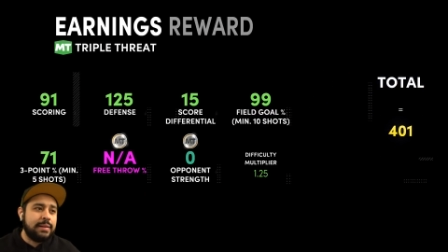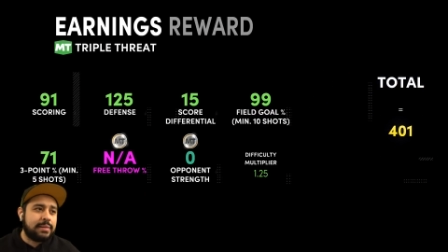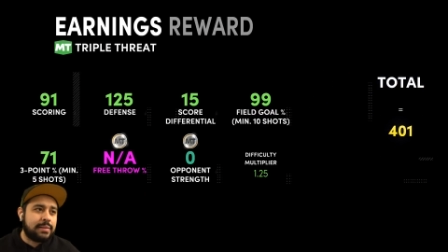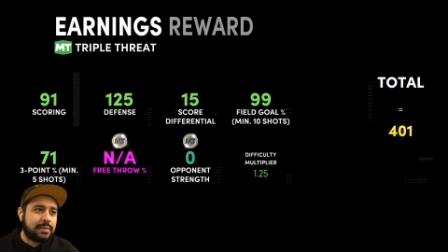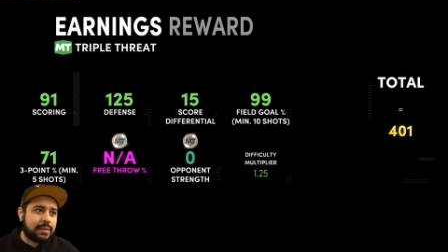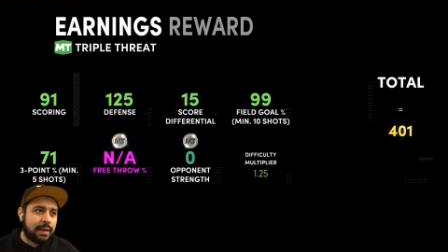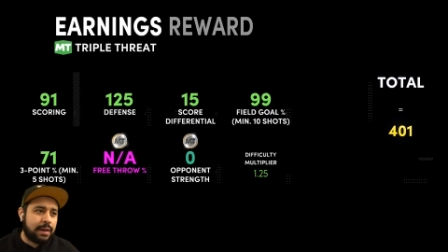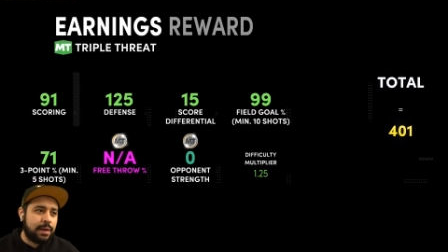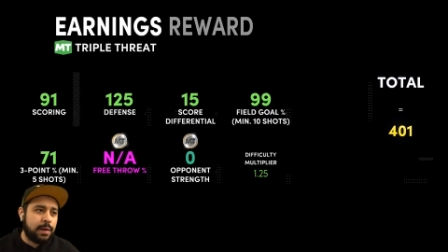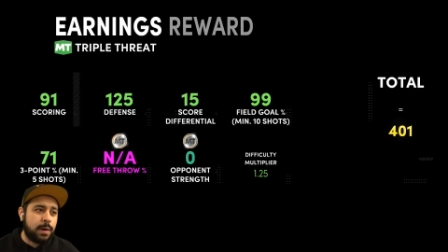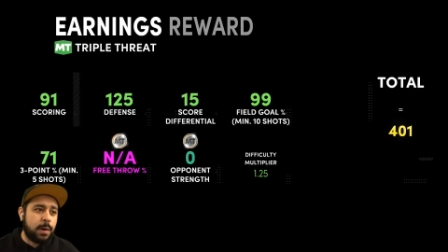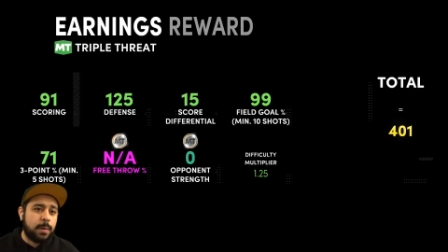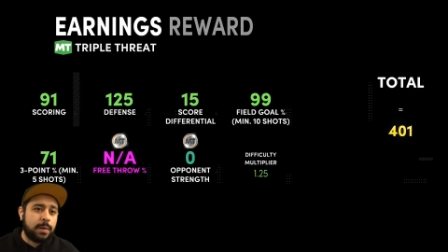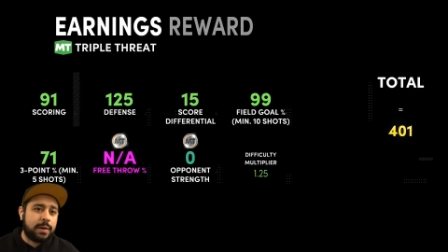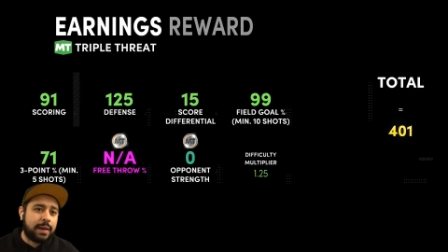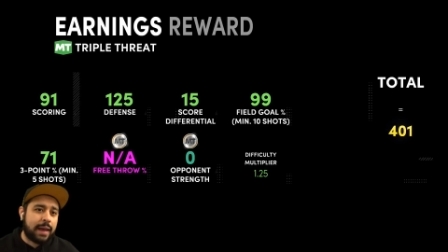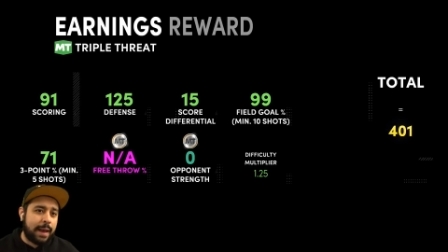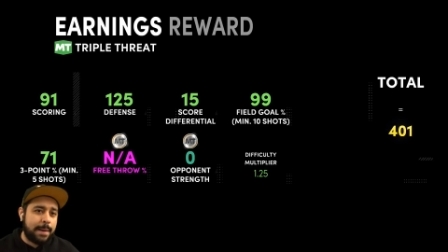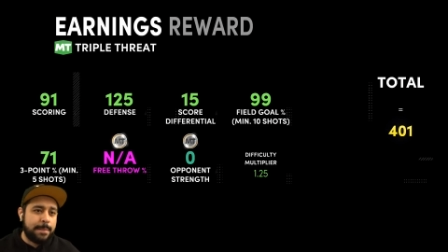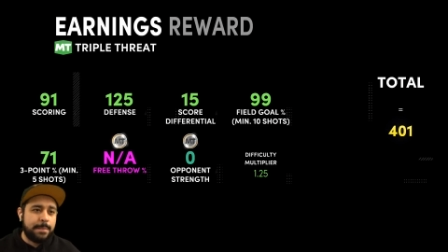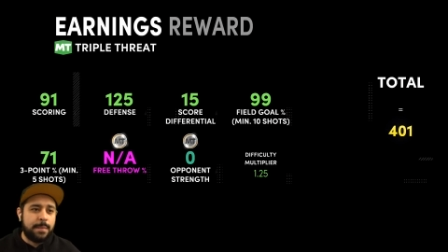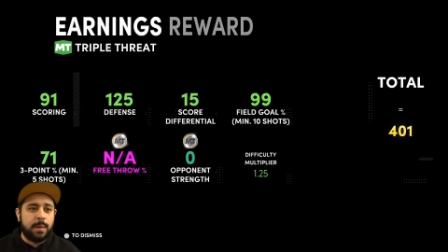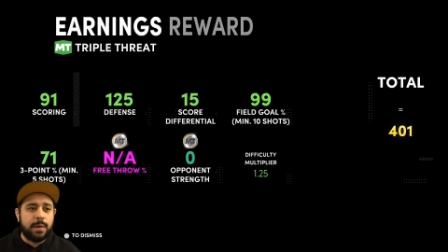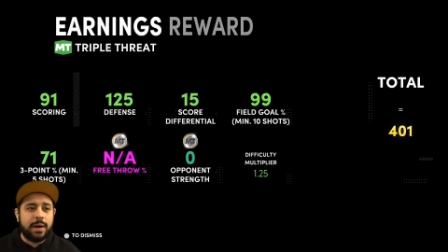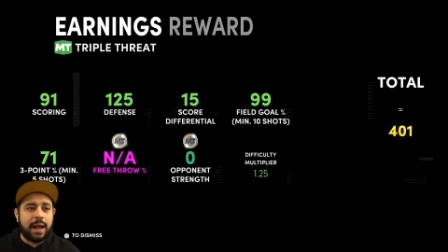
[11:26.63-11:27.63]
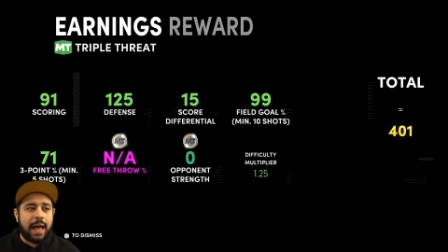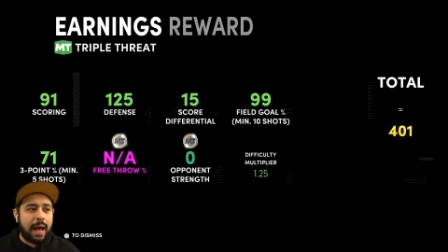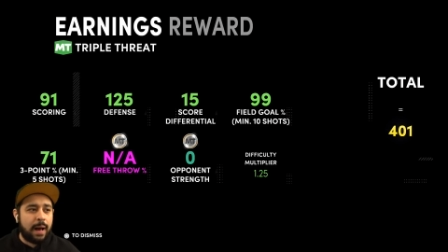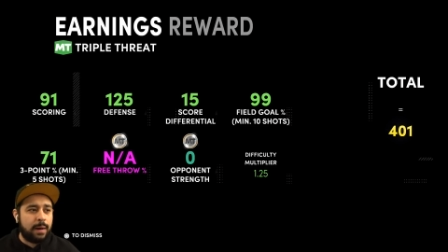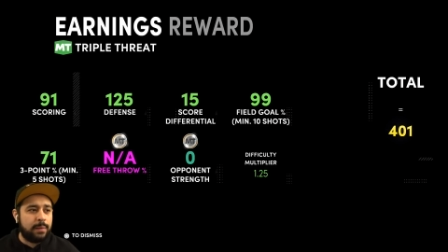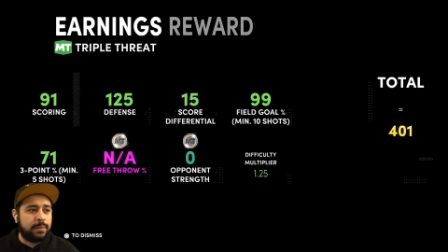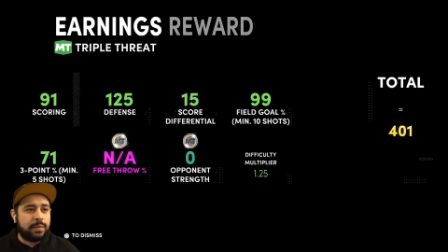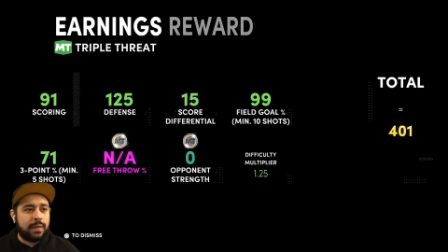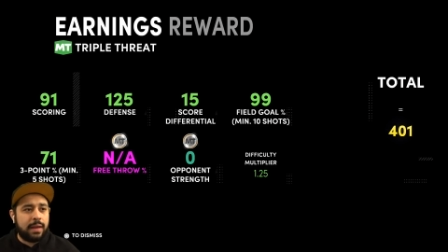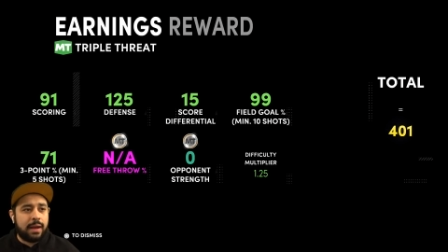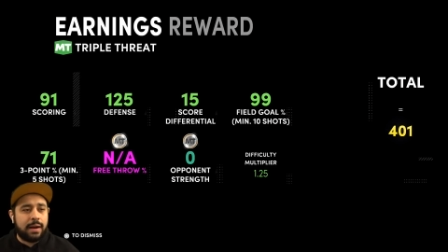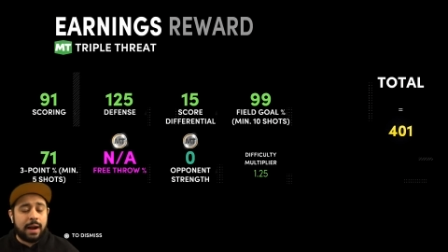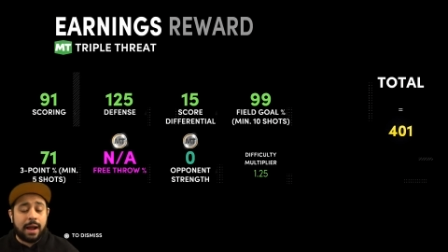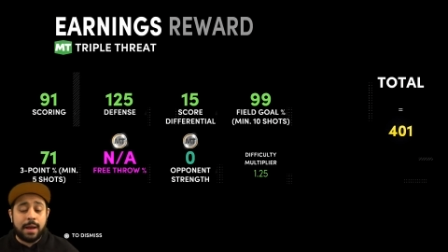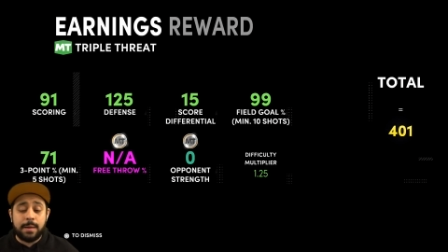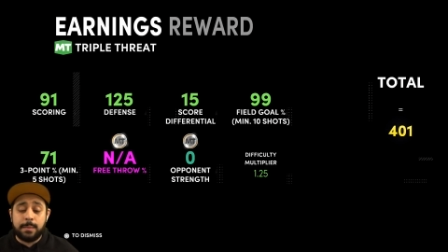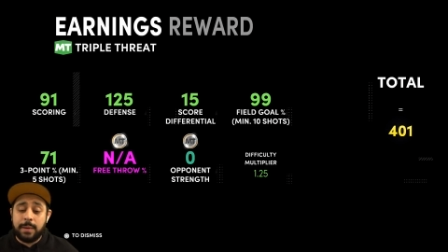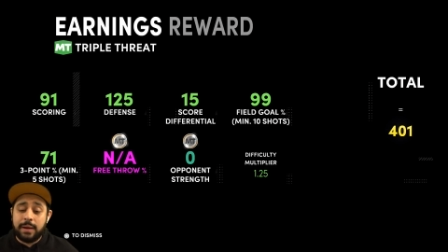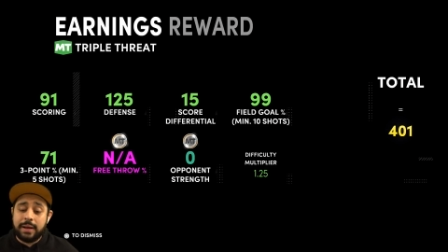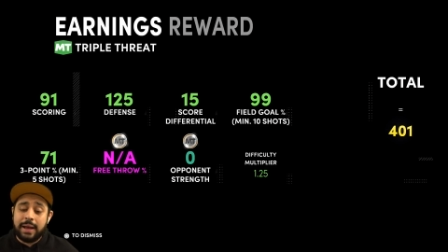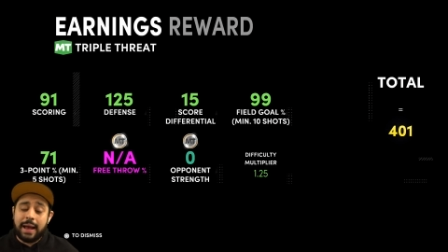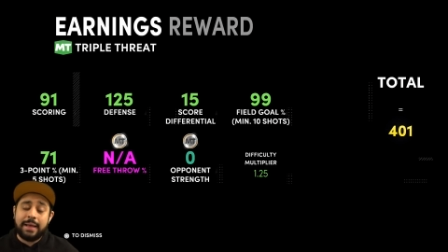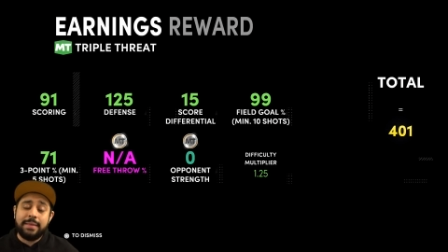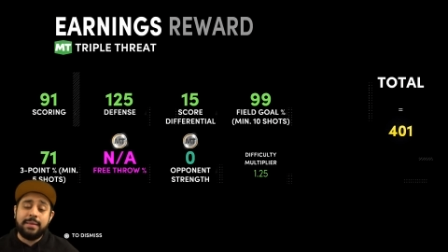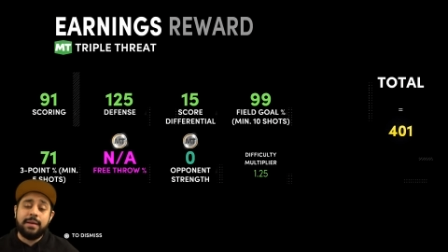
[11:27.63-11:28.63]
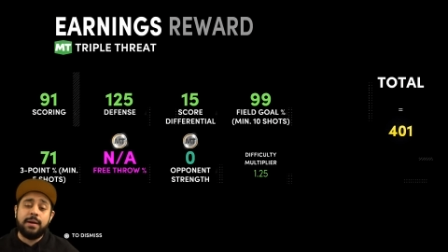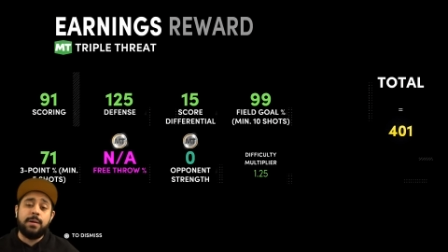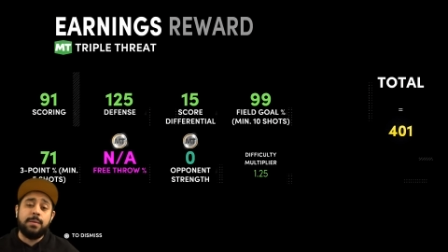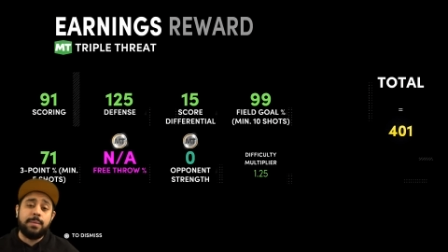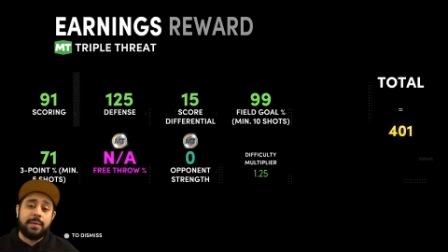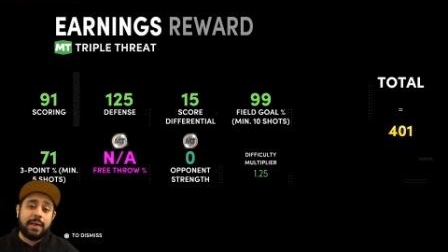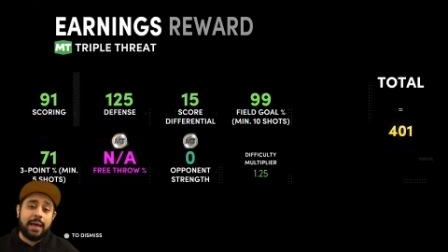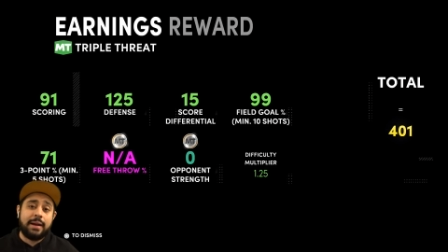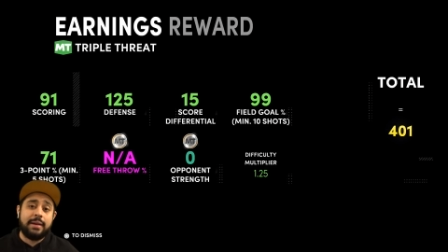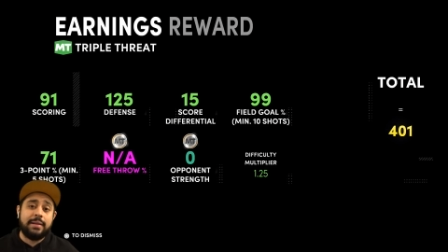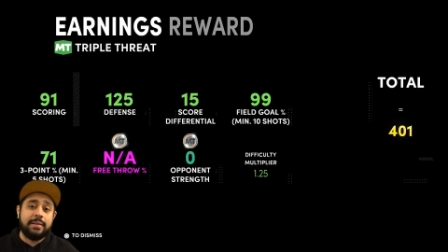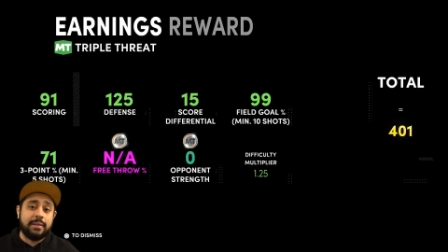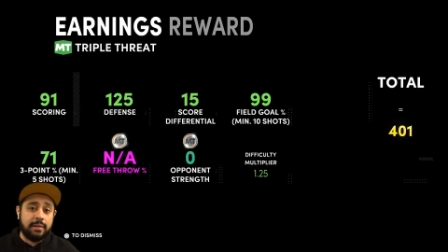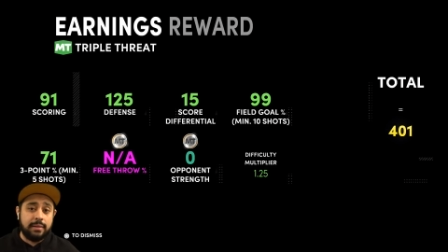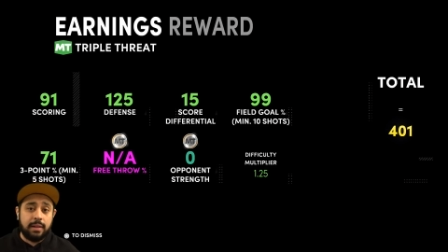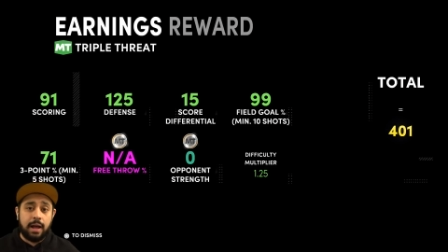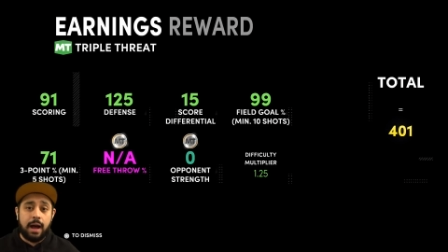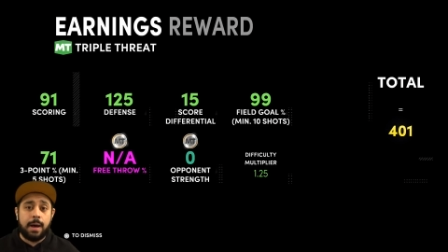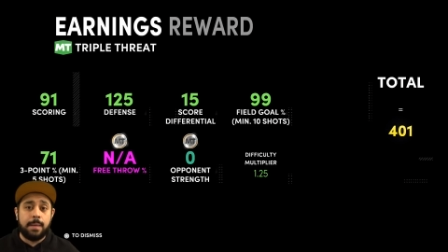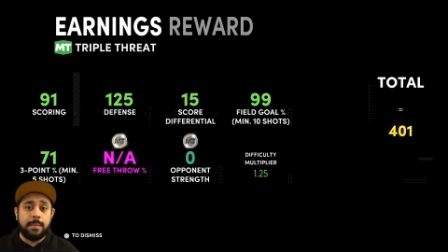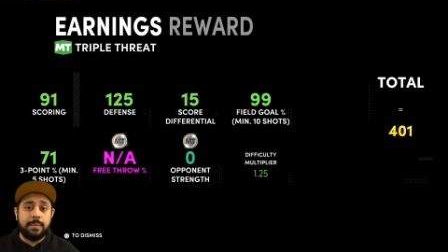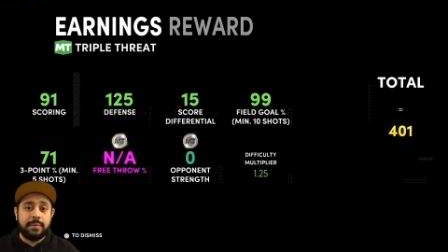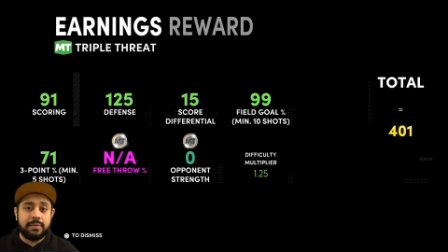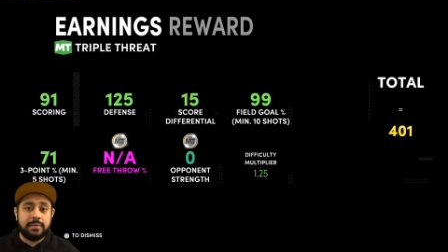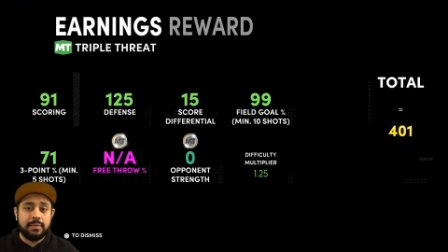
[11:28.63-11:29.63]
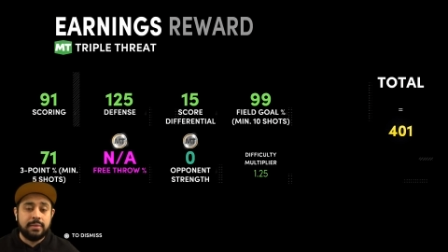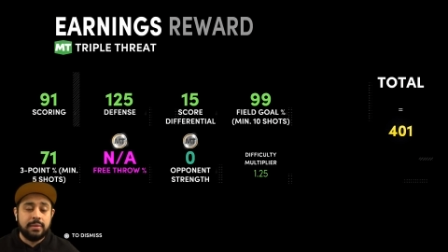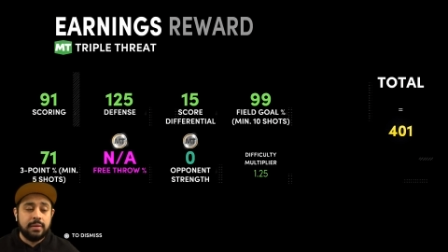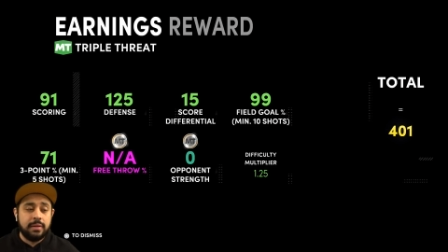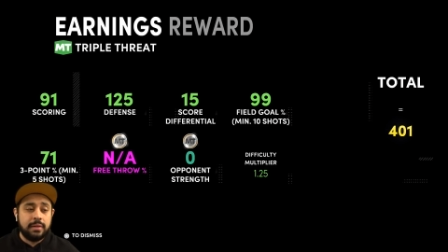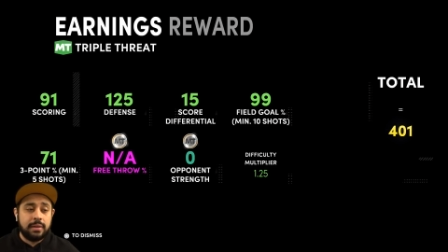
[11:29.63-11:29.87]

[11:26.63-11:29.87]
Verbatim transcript: single game mode out there. And we ended up getting the lobs.